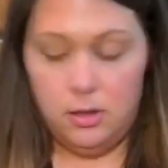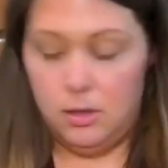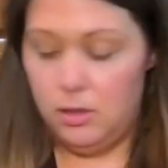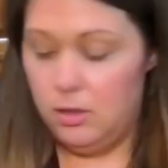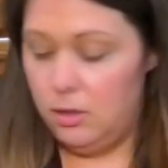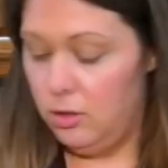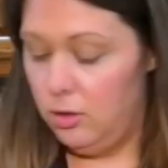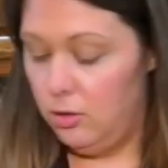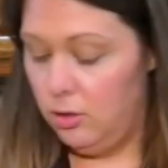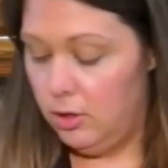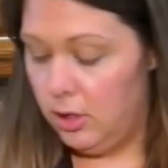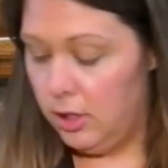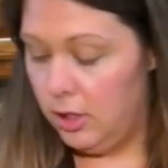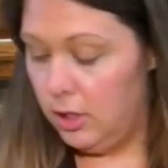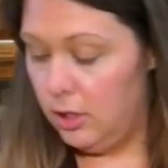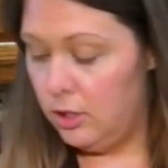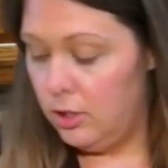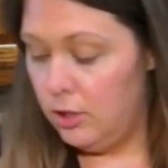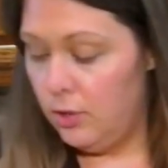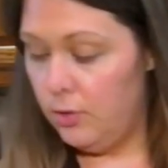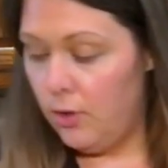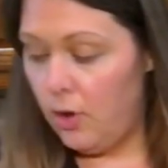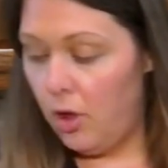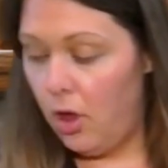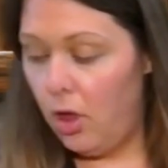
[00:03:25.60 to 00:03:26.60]
You can
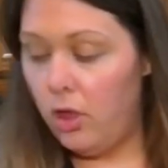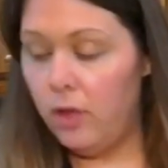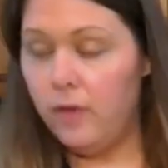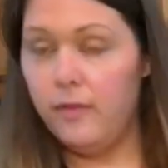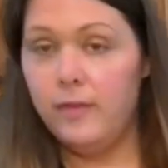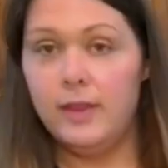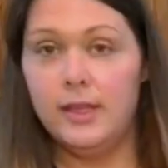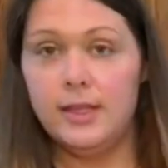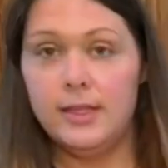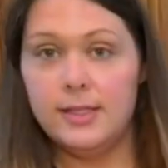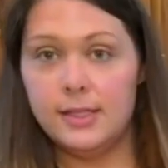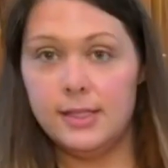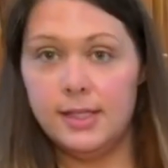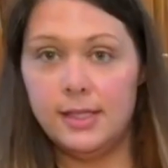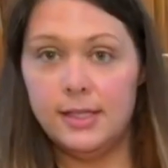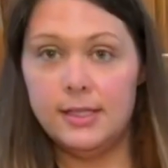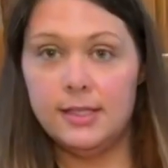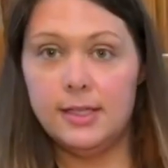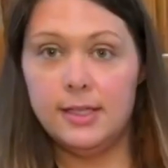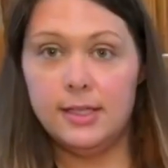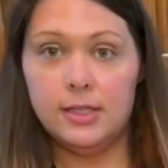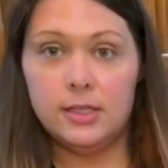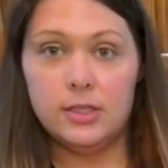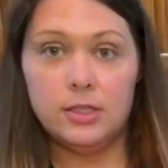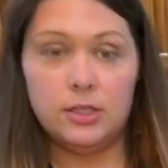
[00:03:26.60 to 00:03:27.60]
do all of these
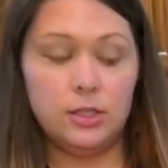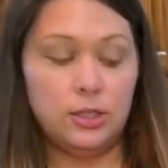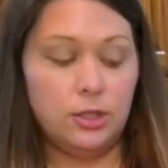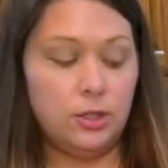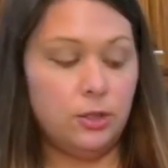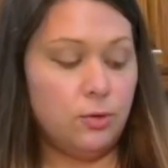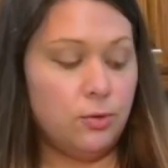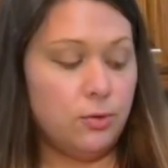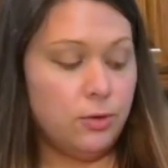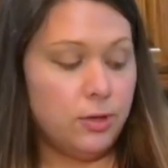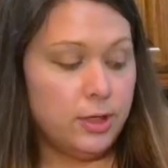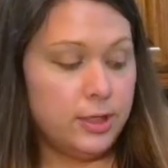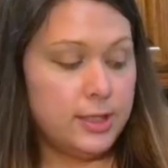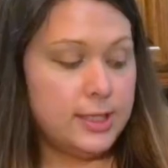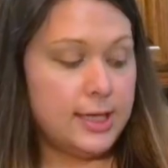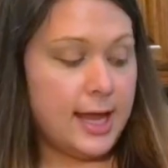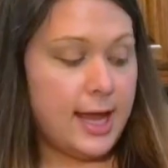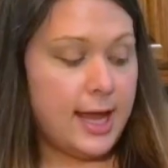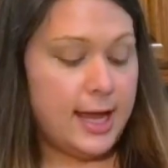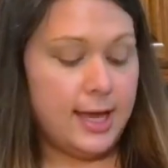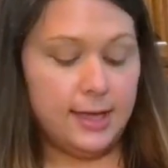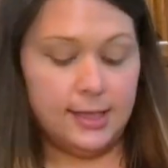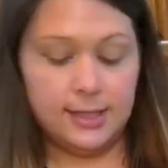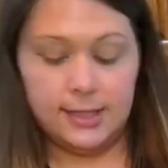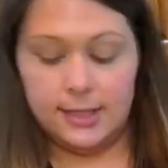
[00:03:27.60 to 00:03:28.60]
seasonings to your
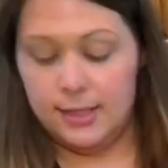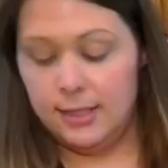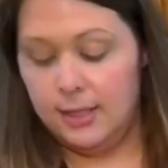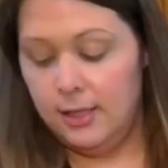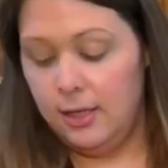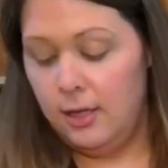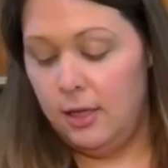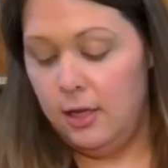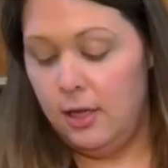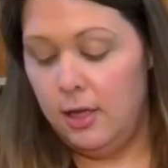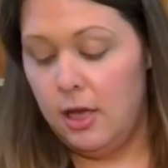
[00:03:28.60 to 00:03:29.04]
taste.